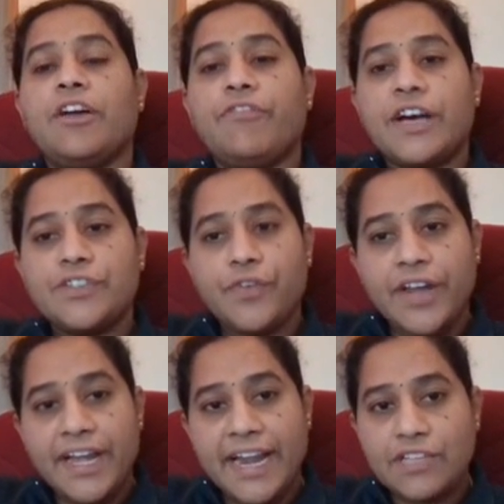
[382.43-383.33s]
fast
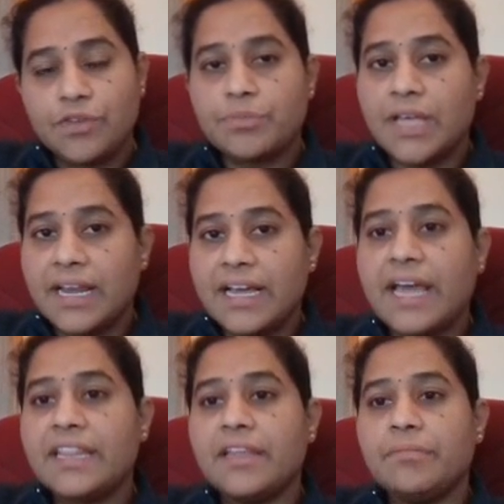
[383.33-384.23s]
Fourier transforms
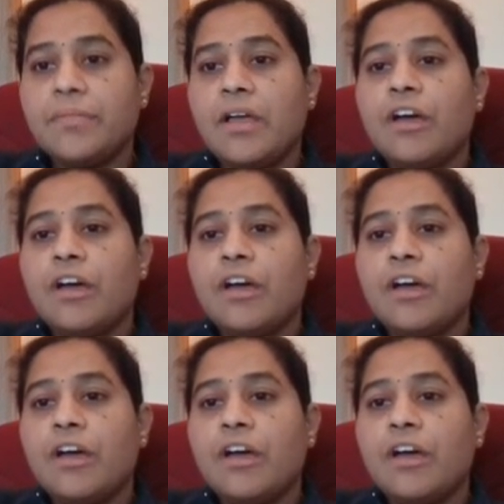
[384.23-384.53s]
algorithm